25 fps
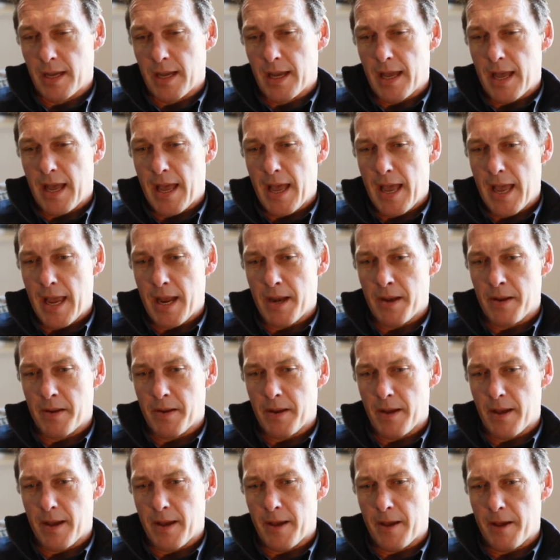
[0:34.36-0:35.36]
and
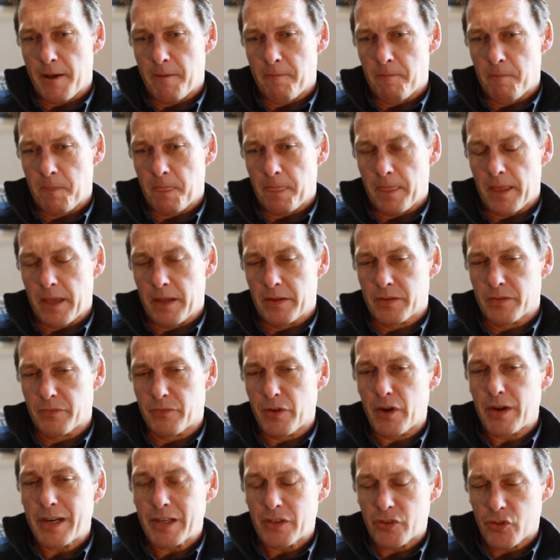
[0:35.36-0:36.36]
is a
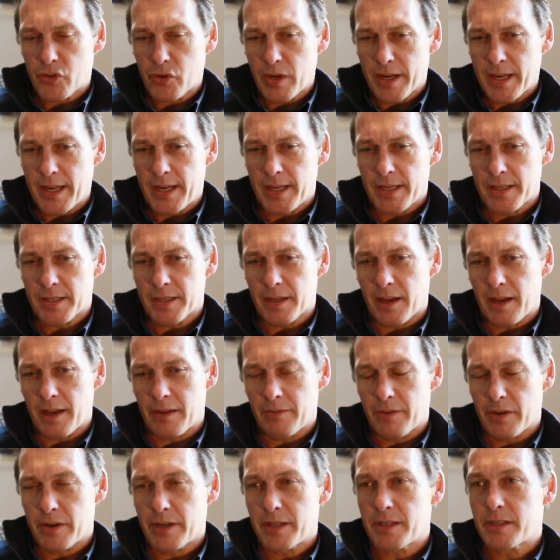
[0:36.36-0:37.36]
very tricky site,
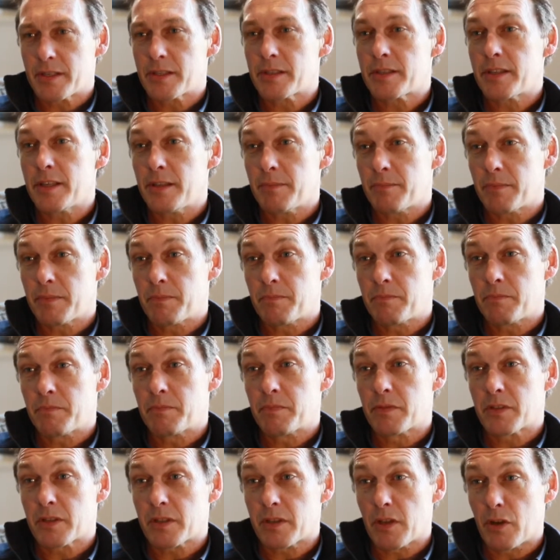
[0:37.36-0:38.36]
very steep
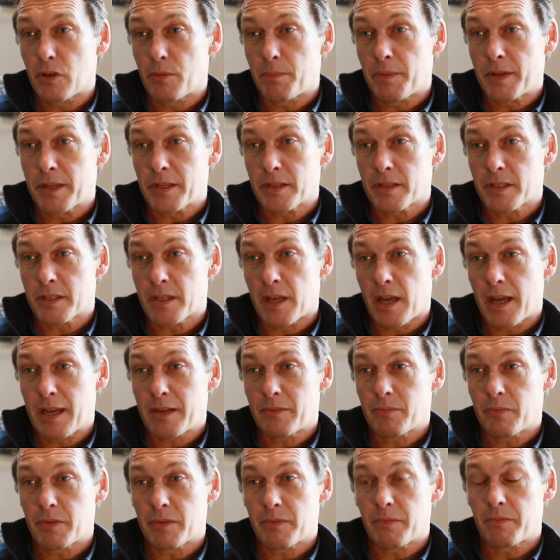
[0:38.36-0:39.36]
sloping
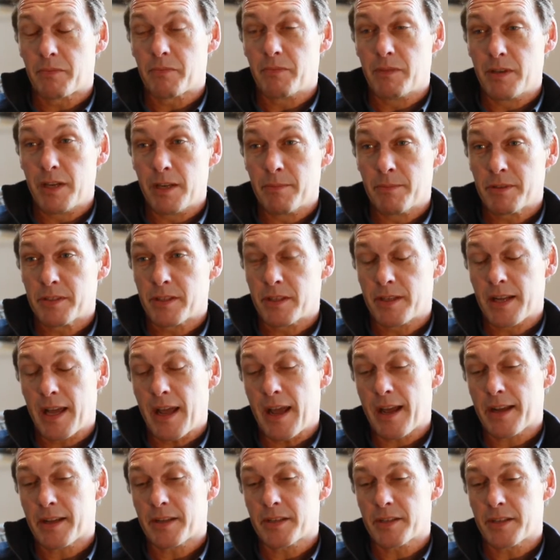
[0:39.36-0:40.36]
site with limited
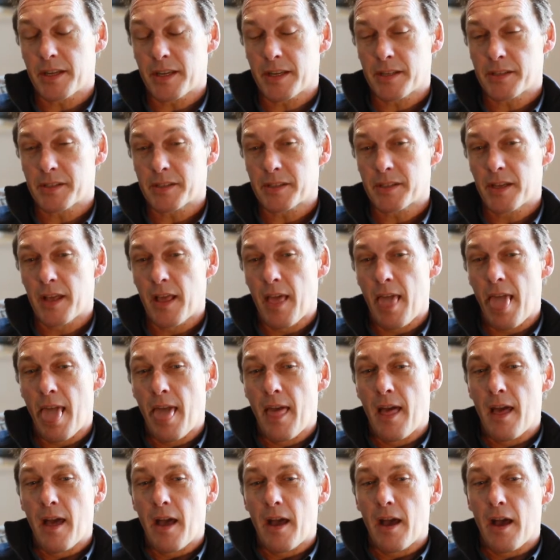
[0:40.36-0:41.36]
access.
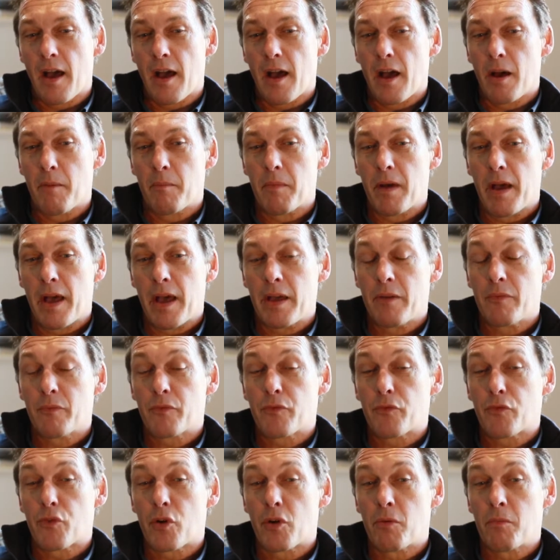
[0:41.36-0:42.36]
And
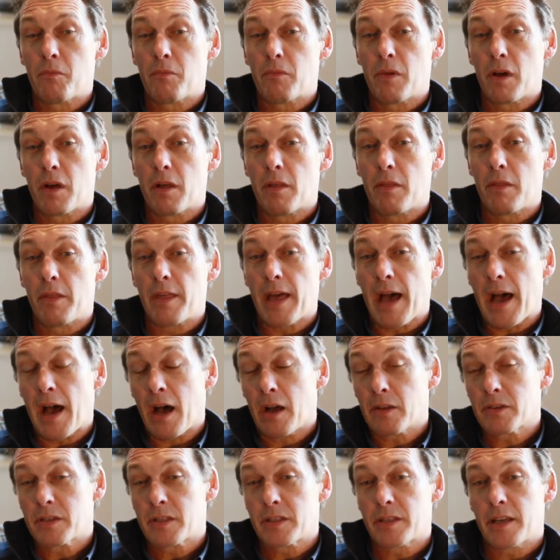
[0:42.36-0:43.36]
from the
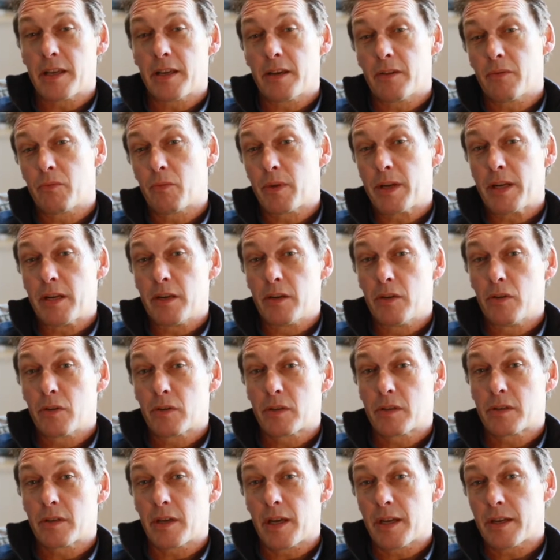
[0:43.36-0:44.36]
outset, we
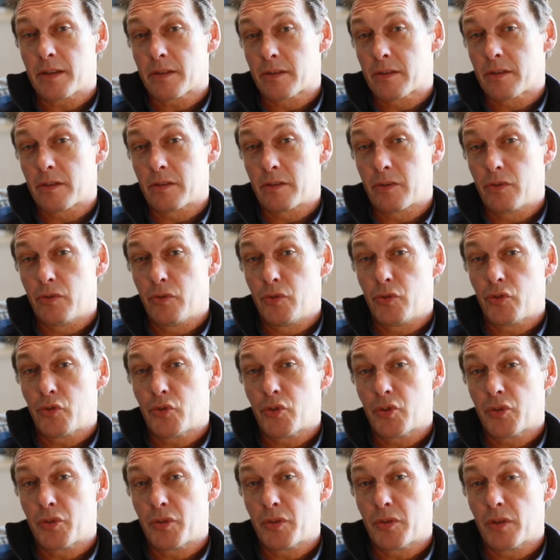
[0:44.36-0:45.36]
looked at a
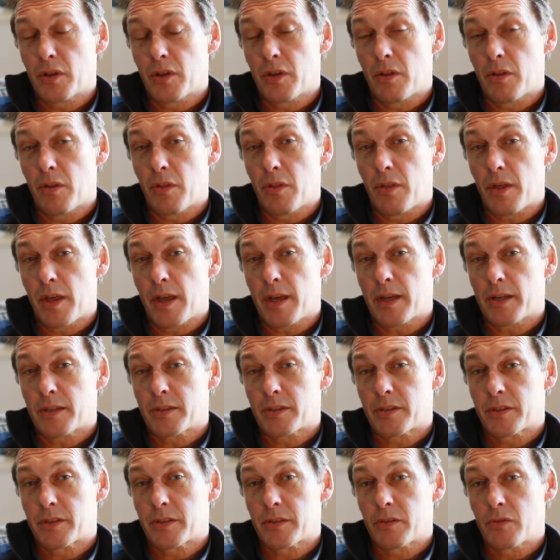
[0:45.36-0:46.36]
solution
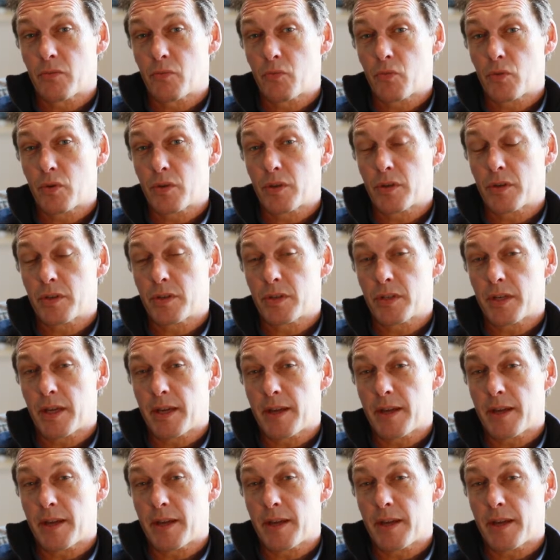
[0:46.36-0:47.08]
that would